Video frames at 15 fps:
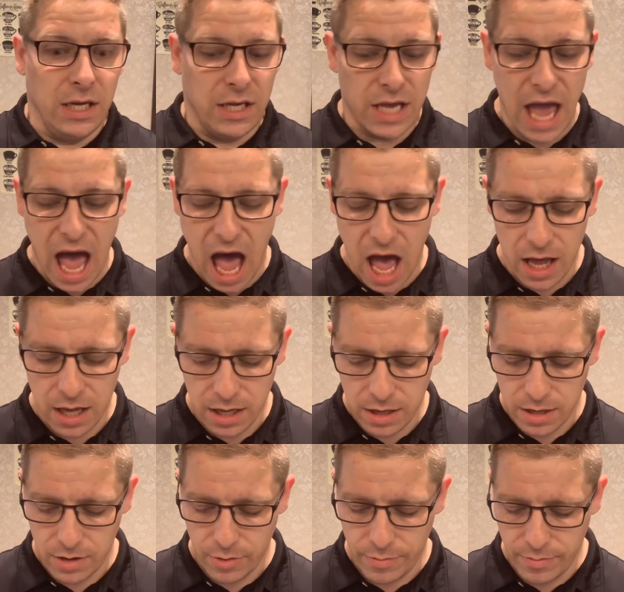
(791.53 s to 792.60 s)
Yeah,
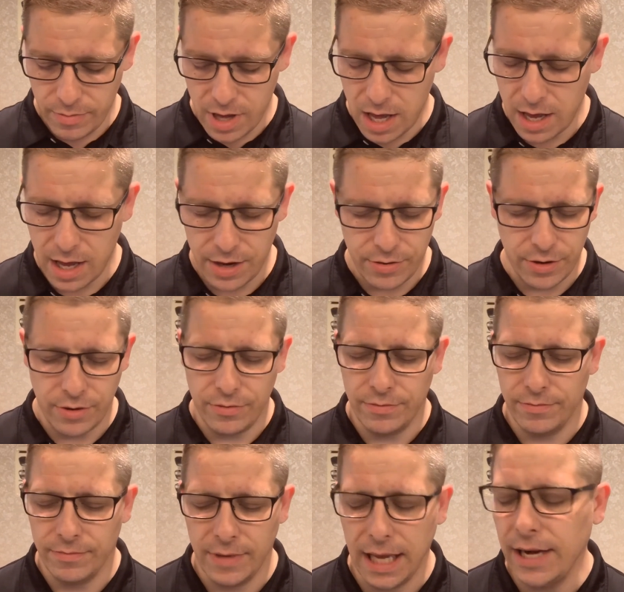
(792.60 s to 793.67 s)
or I don't know.
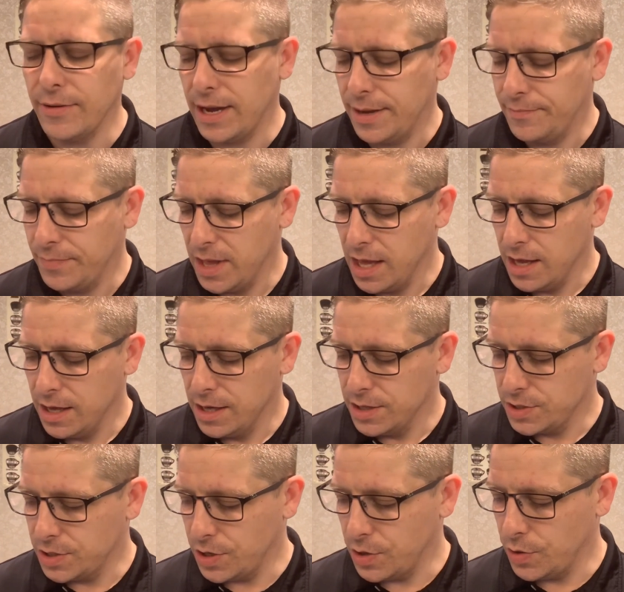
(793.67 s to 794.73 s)
Anyway,
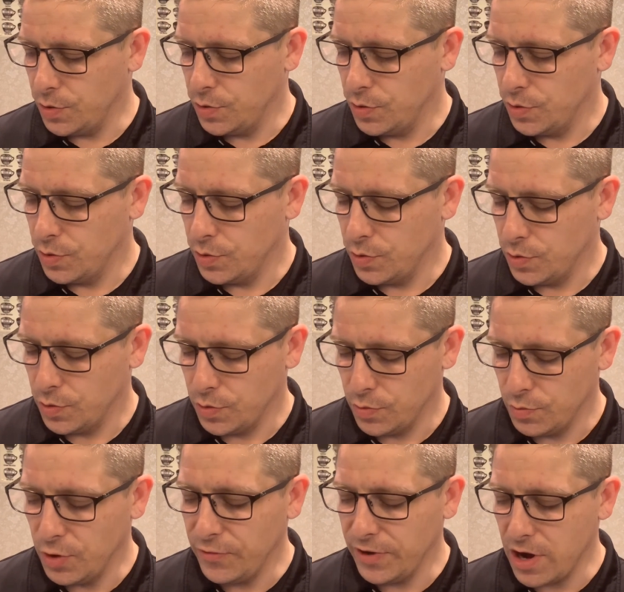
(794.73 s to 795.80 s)
so
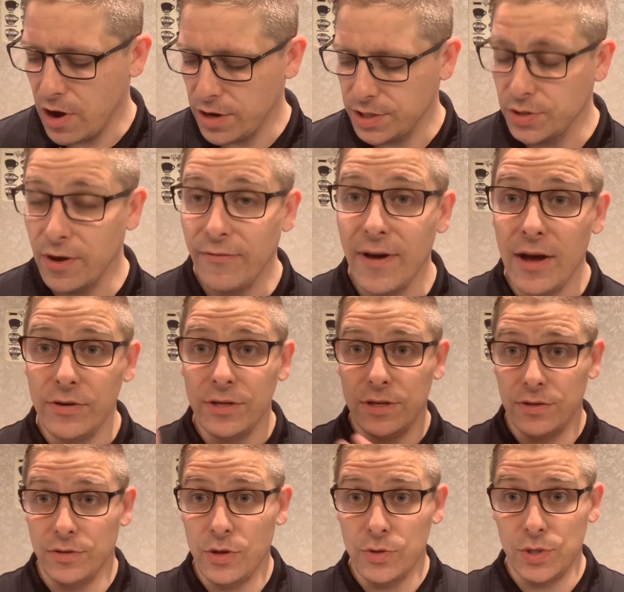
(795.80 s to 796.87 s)
moving on. So I found
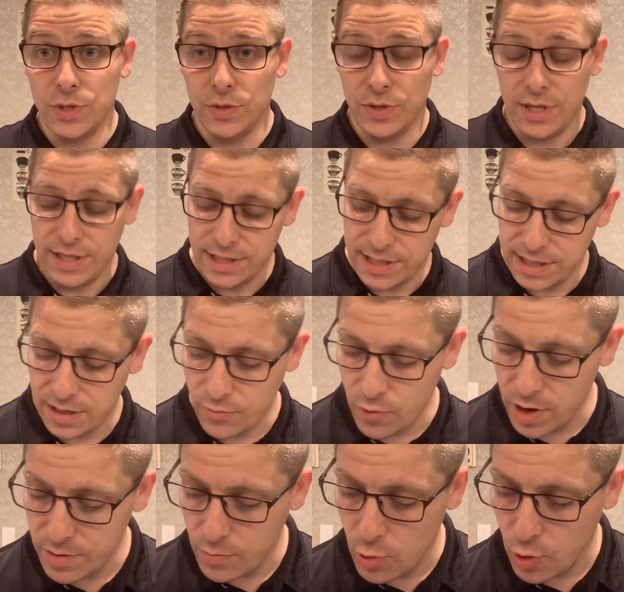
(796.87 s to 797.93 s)
those 2 things and then
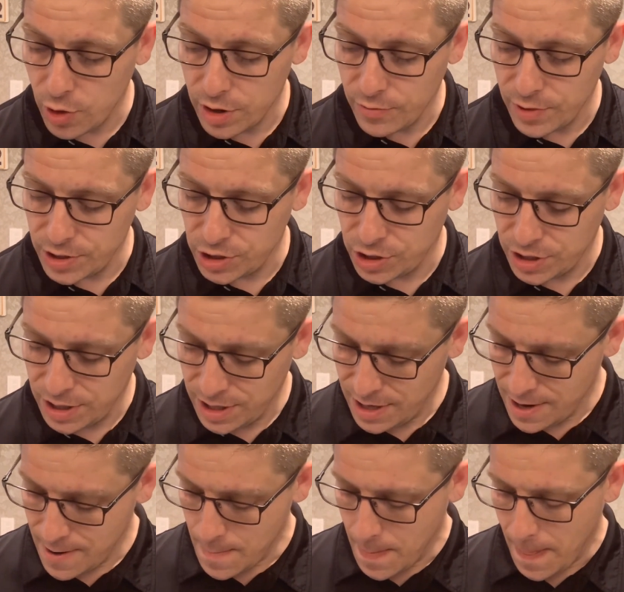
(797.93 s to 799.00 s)
one more, which
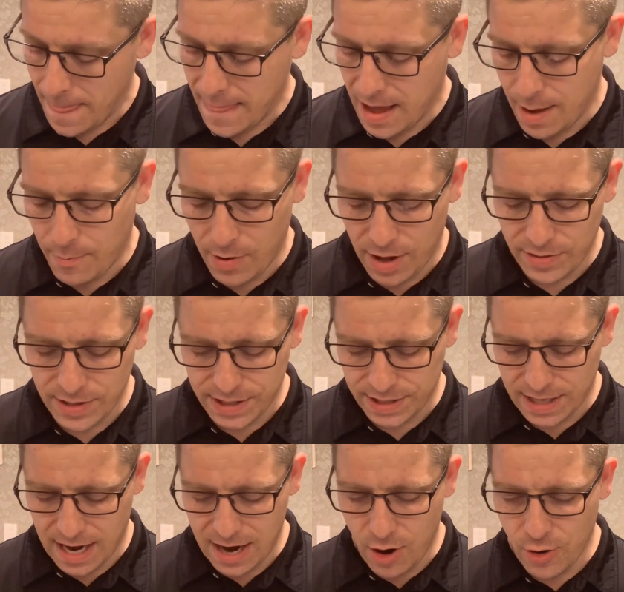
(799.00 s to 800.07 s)
I bought this.
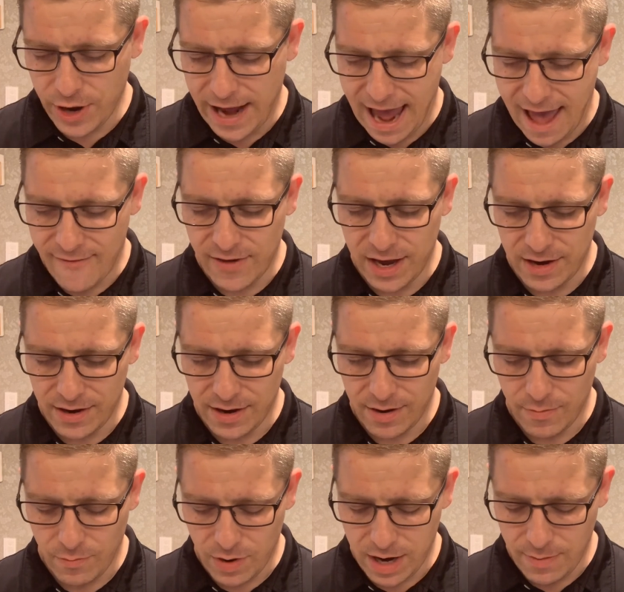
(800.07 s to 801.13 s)
I already have it,
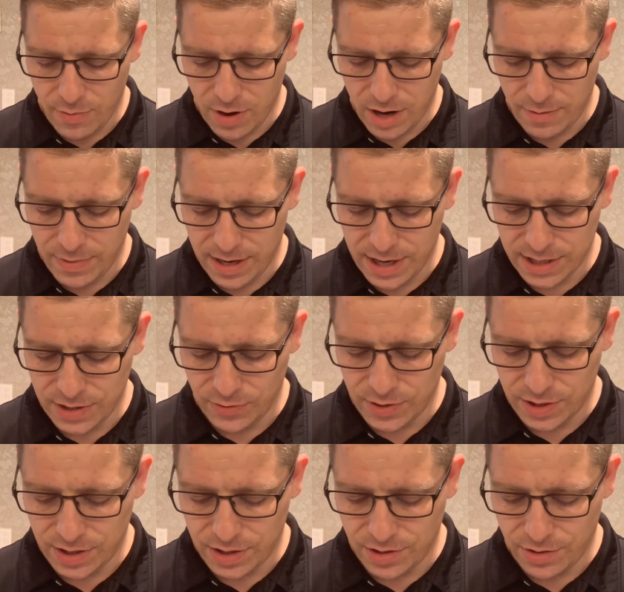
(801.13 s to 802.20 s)
but I bought it because it
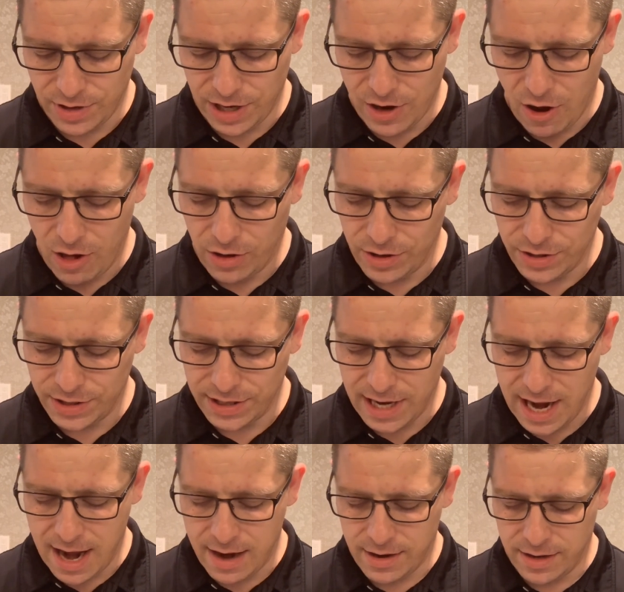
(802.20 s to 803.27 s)
was $30,
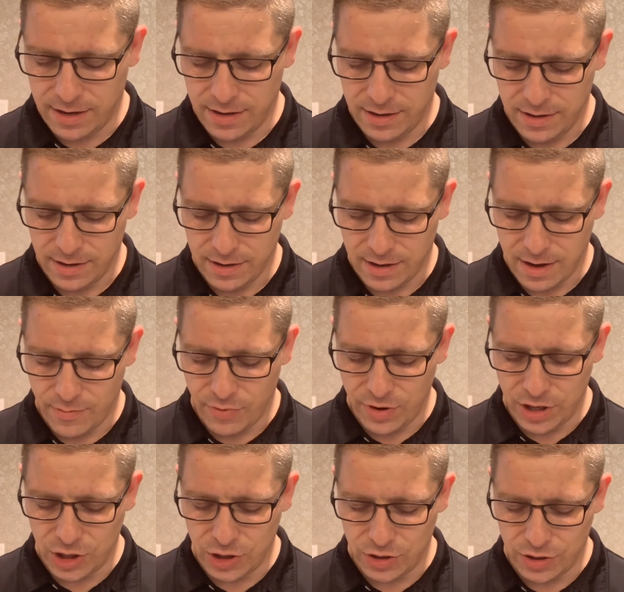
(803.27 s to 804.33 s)
and I'm
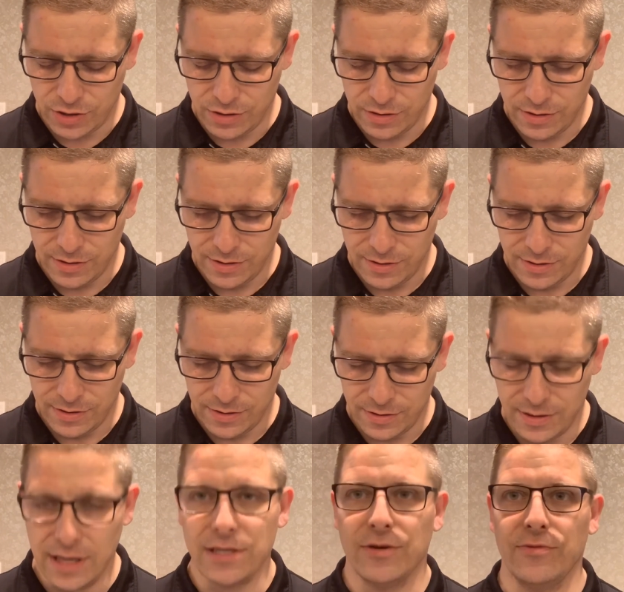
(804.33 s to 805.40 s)
pretty sure
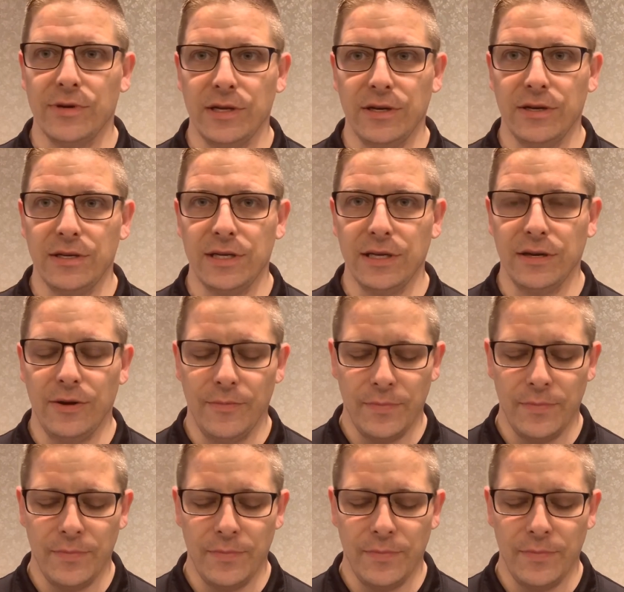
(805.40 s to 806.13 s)
that's a really good deal.